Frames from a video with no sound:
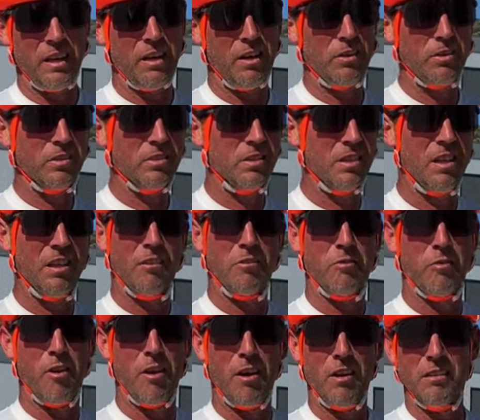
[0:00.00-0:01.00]
else in the
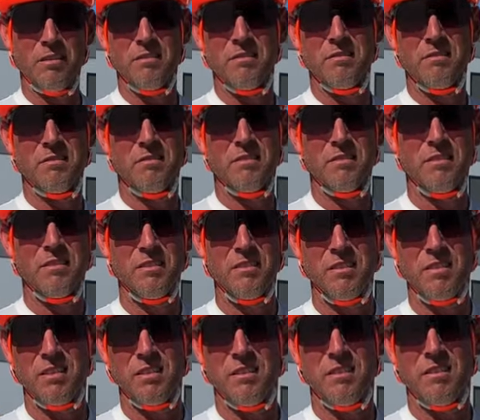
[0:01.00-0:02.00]
front,
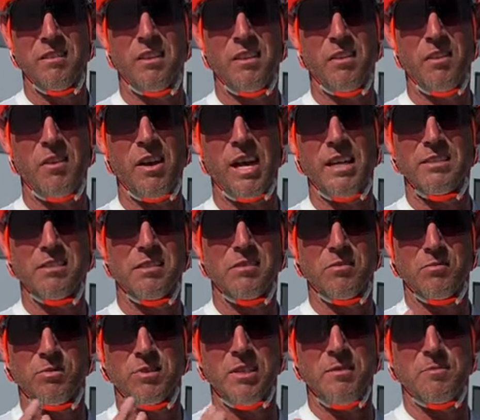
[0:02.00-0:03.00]
you know,
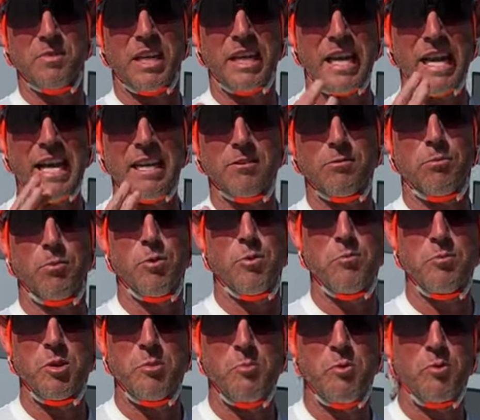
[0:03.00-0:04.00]
seems like it has
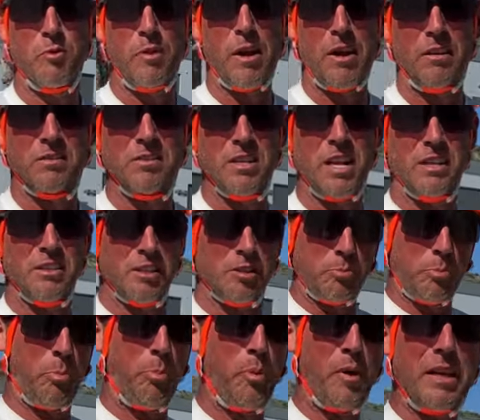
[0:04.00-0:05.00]
room to move around. It's not just
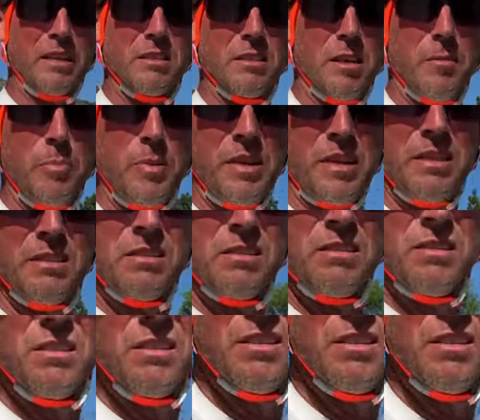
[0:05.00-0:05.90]
pressed up in this.